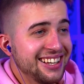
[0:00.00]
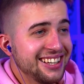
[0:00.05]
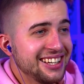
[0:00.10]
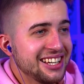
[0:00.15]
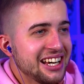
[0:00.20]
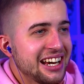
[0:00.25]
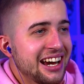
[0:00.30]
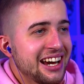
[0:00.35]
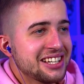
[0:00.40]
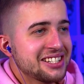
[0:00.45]

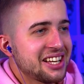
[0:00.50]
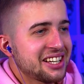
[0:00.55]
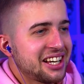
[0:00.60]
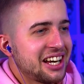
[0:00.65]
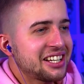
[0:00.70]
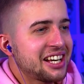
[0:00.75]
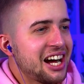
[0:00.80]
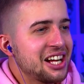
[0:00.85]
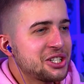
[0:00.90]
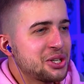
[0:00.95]
It's like,
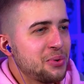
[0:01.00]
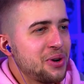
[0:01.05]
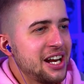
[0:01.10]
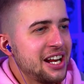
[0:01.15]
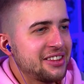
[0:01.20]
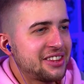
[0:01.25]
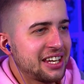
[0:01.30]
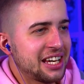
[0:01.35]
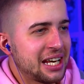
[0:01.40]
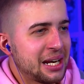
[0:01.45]
I can't do
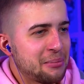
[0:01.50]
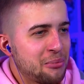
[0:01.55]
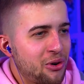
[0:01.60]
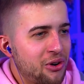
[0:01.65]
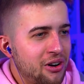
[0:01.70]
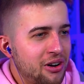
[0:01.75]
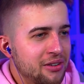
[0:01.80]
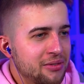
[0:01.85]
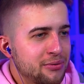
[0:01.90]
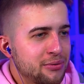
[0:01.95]
anything
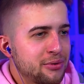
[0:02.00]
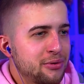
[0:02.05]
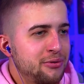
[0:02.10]
anymore.